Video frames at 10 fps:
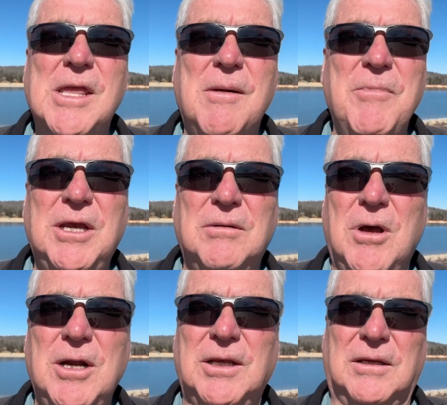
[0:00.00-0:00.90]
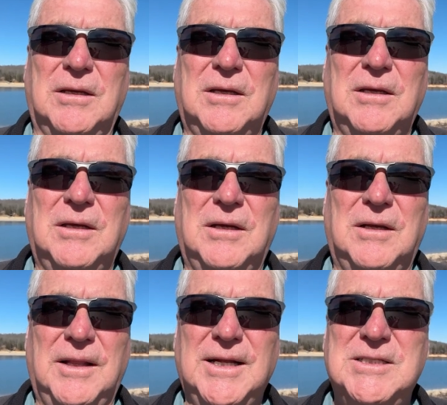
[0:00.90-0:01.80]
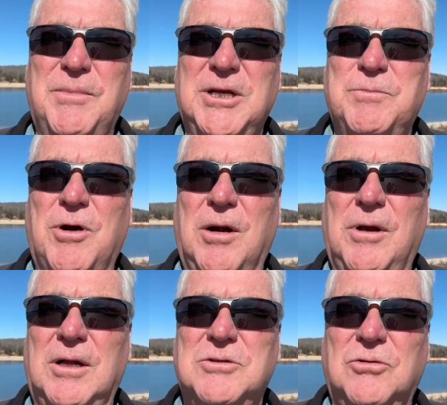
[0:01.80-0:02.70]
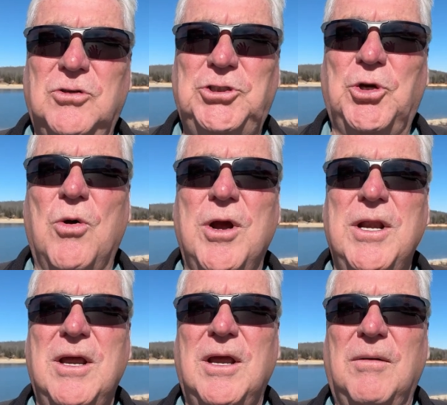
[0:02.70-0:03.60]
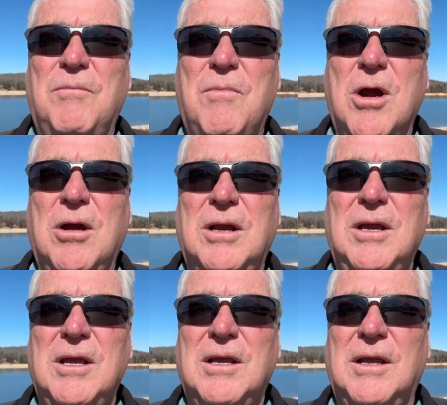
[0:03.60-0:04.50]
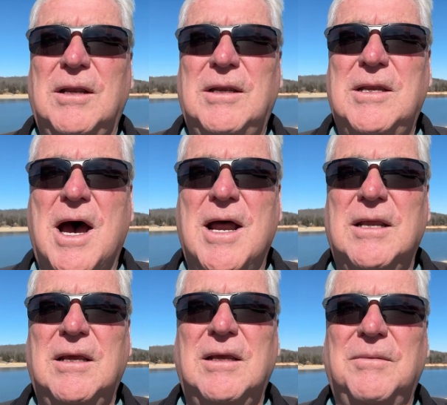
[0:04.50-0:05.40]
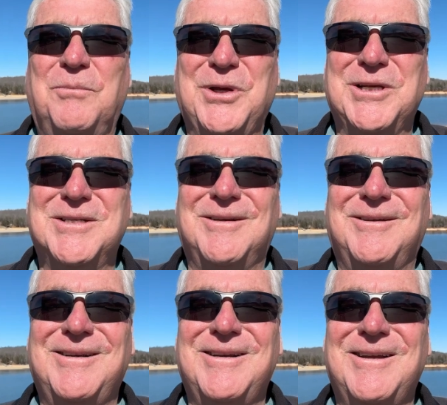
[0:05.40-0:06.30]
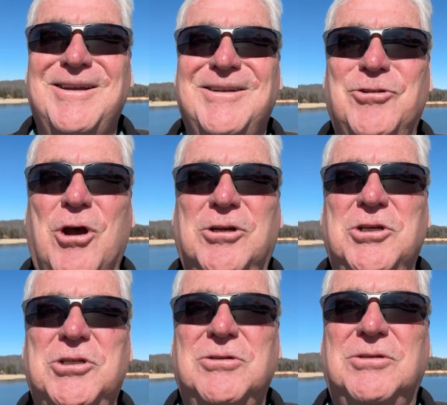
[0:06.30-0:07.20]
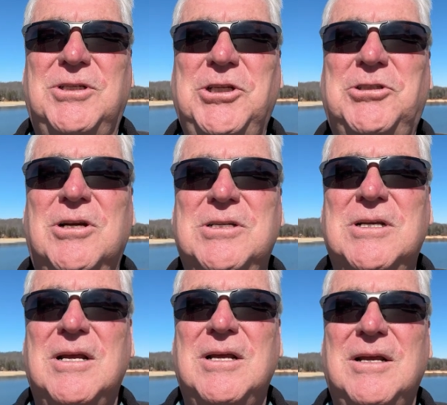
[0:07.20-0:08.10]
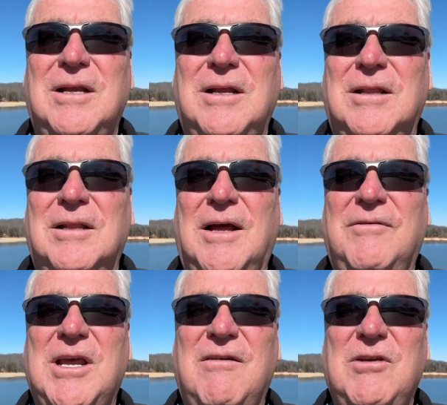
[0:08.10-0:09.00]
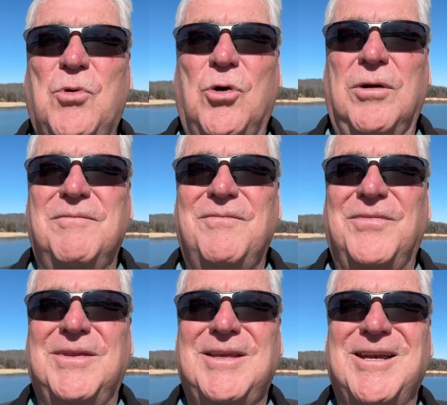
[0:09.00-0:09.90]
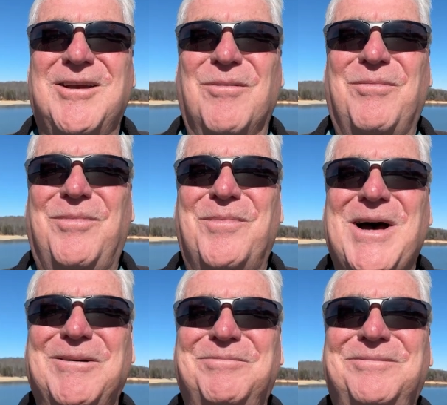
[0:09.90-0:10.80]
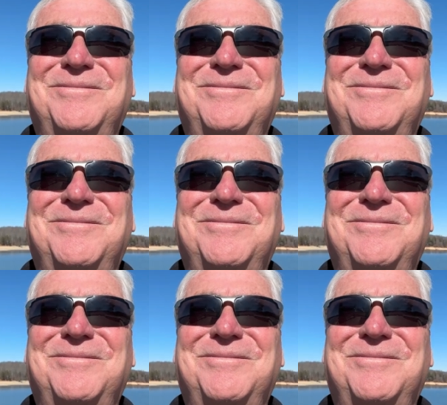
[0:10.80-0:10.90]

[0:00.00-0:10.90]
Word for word: and I'm making money. That's the best part about it. So join mark dot biz. Talk to you soon. Teachers, love to have you aboard. Take care. Bye.